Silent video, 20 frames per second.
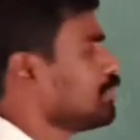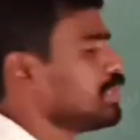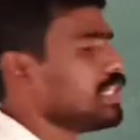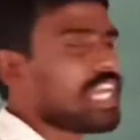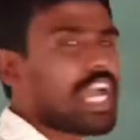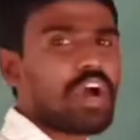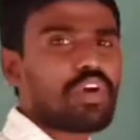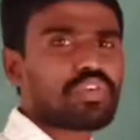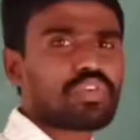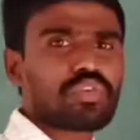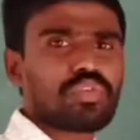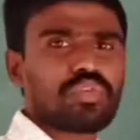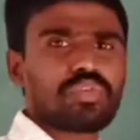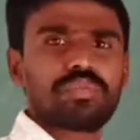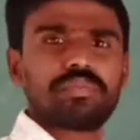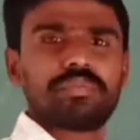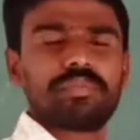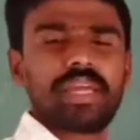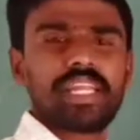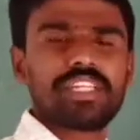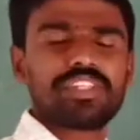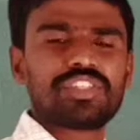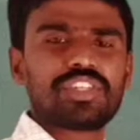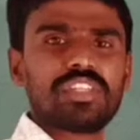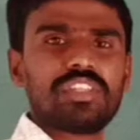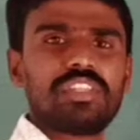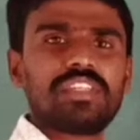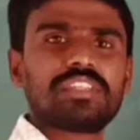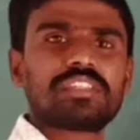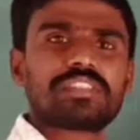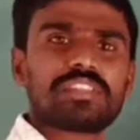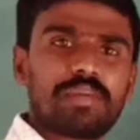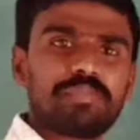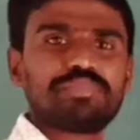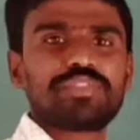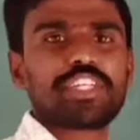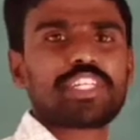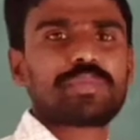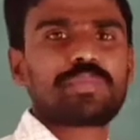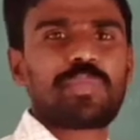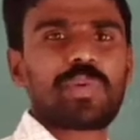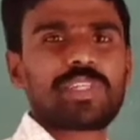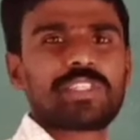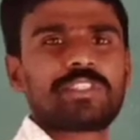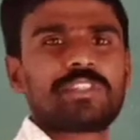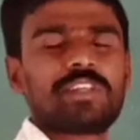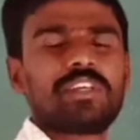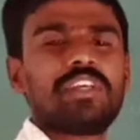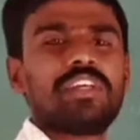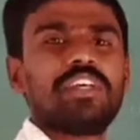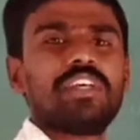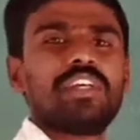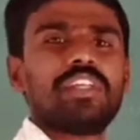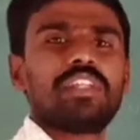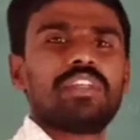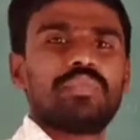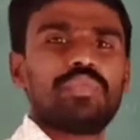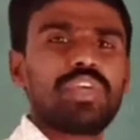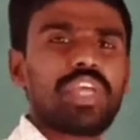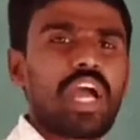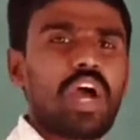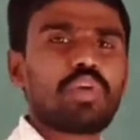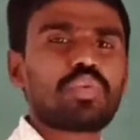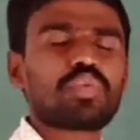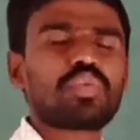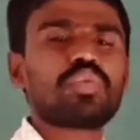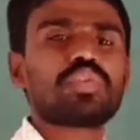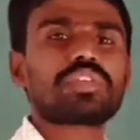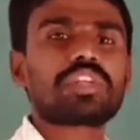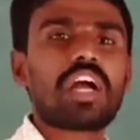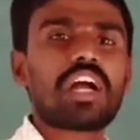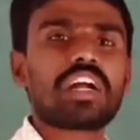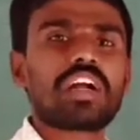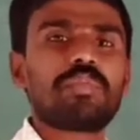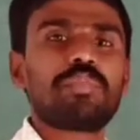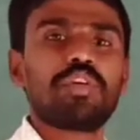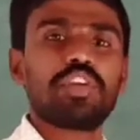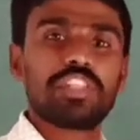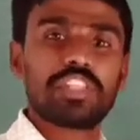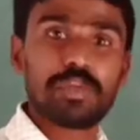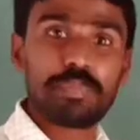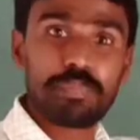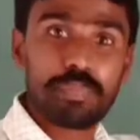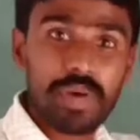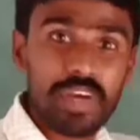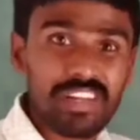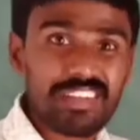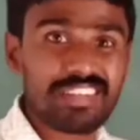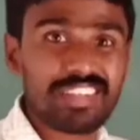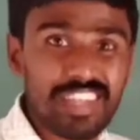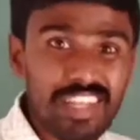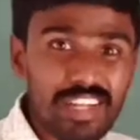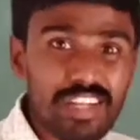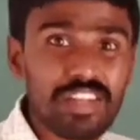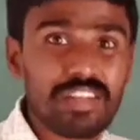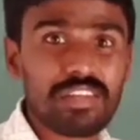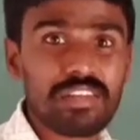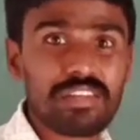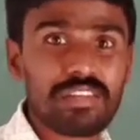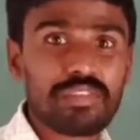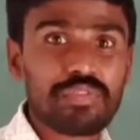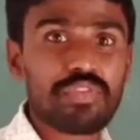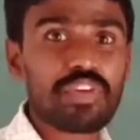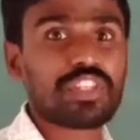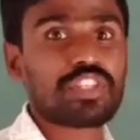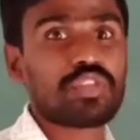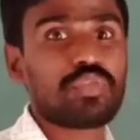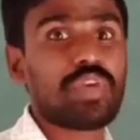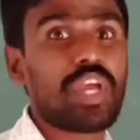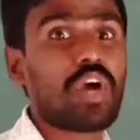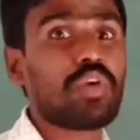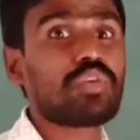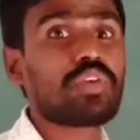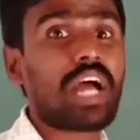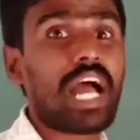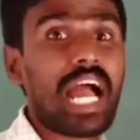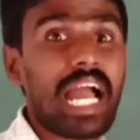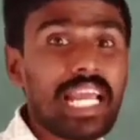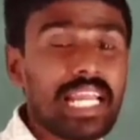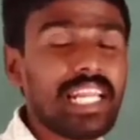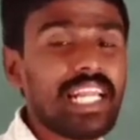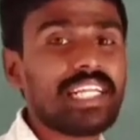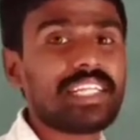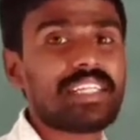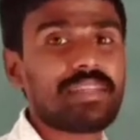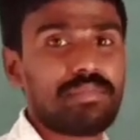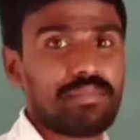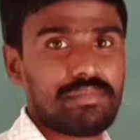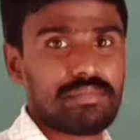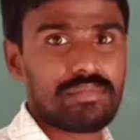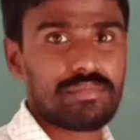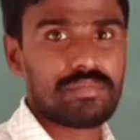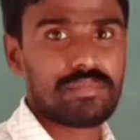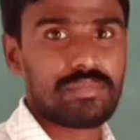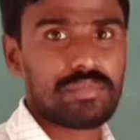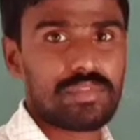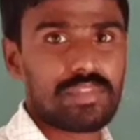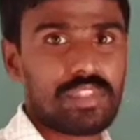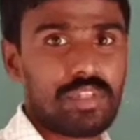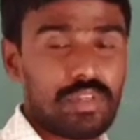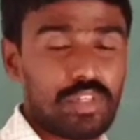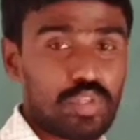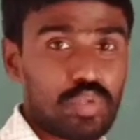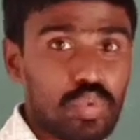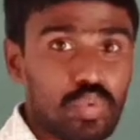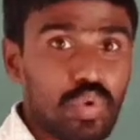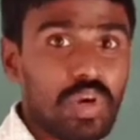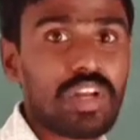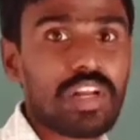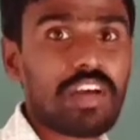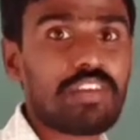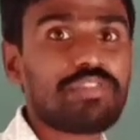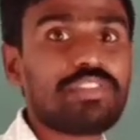We have to mention the subject first. We have to talk about the person first. We have to highlight him, the doer